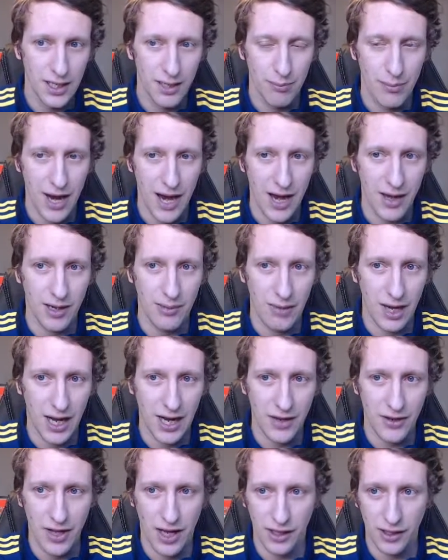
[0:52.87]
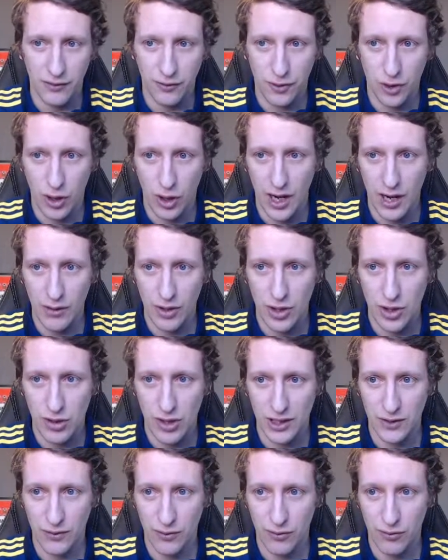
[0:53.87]
Bearing in mind that they've cut our
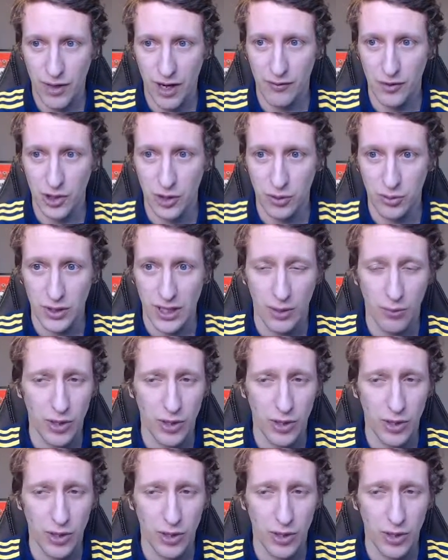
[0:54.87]
transfer revenue down.